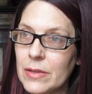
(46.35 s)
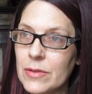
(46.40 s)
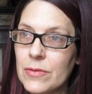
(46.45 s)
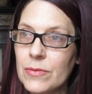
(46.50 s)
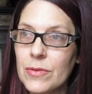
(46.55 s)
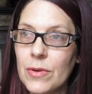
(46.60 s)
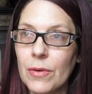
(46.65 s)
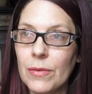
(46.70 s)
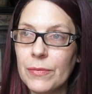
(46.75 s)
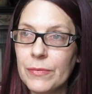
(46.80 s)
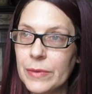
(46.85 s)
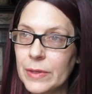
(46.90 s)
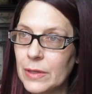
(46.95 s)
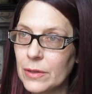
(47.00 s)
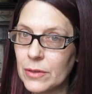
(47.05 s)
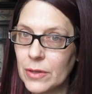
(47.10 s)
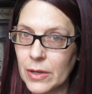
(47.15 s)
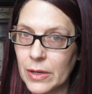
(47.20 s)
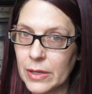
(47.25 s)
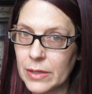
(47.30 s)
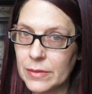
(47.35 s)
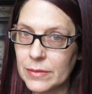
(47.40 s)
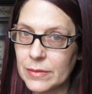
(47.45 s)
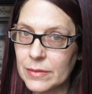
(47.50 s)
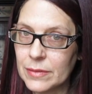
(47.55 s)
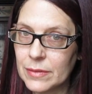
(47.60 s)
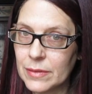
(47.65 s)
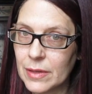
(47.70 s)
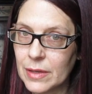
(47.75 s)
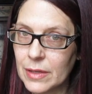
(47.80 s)
you don't feel good.
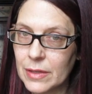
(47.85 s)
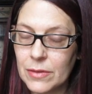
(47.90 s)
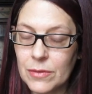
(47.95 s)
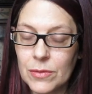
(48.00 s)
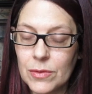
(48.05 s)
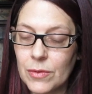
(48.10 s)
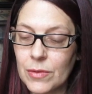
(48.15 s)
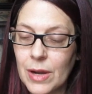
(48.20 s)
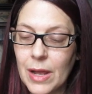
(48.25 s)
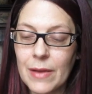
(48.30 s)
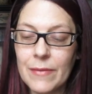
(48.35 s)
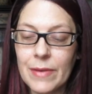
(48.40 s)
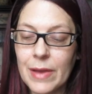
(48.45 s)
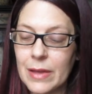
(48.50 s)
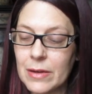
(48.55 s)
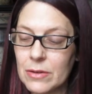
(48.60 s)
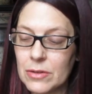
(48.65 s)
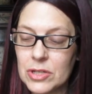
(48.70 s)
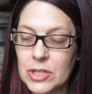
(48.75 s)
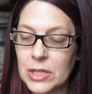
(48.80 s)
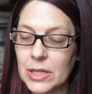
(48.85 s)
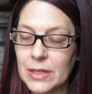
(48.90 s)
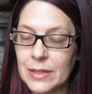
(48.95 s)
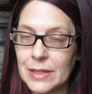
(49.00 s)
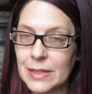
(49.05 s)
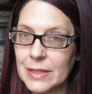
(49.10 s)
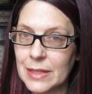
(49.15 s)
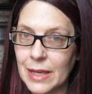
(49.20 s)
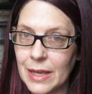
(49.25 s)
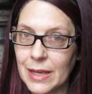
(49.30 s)
You don't have energy in
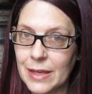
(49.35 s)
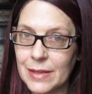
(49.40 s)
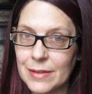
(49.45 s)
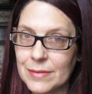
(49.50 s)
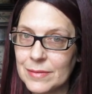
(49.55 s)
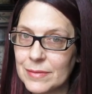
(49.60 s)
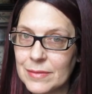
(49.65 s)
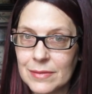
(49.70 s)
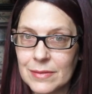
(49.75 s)
the day.